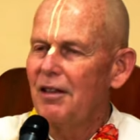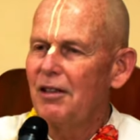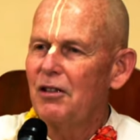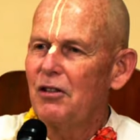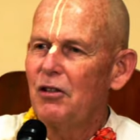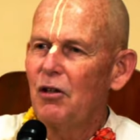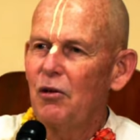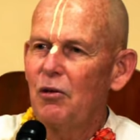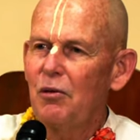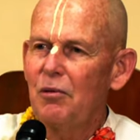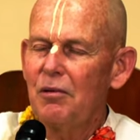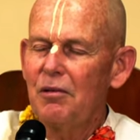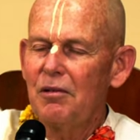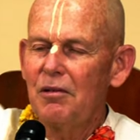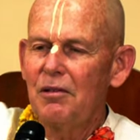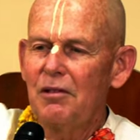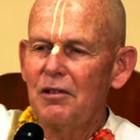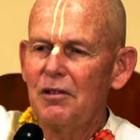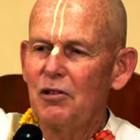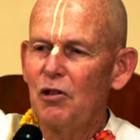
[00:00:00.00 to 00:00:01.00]
So
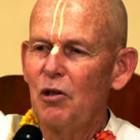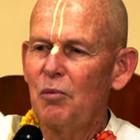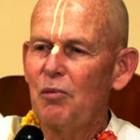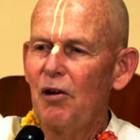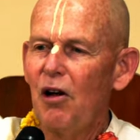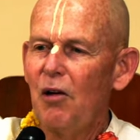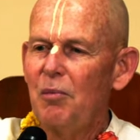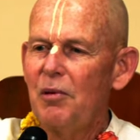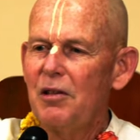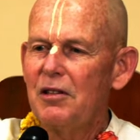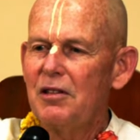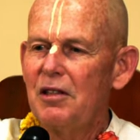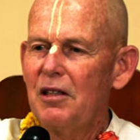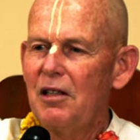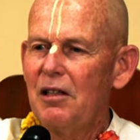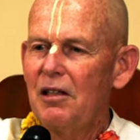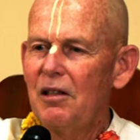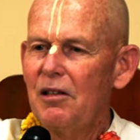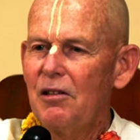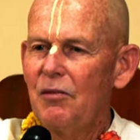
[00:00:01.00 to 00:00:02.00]
Prabhupada
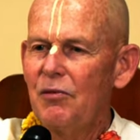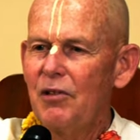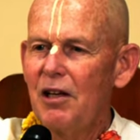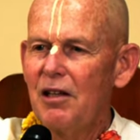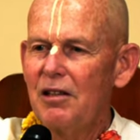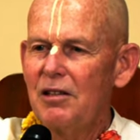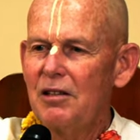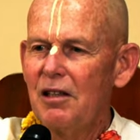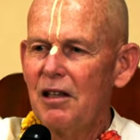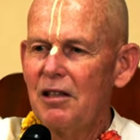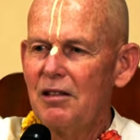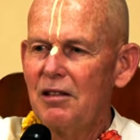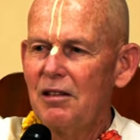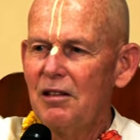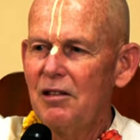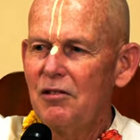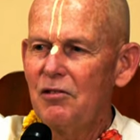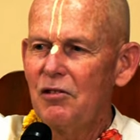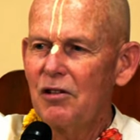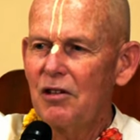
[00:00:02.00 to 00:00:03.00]
sitting on the
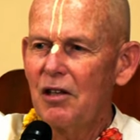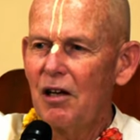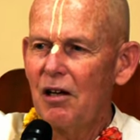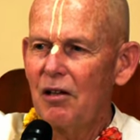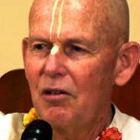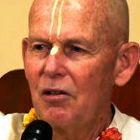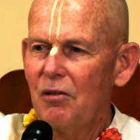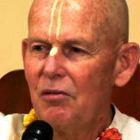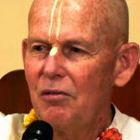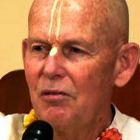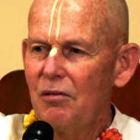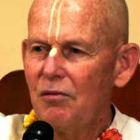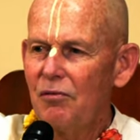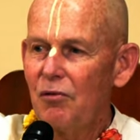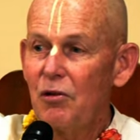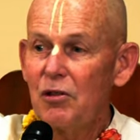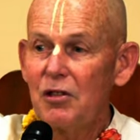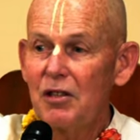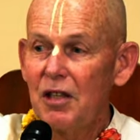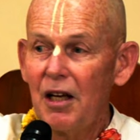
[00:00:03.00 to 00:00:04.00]
Vyasasana in Chicago,
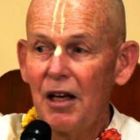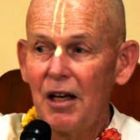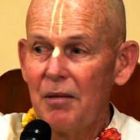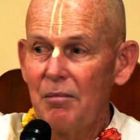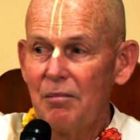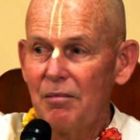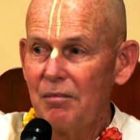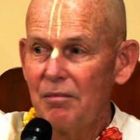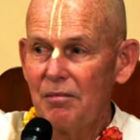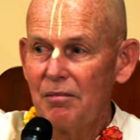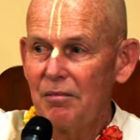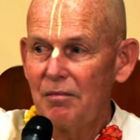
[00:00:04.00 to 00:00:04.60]
first time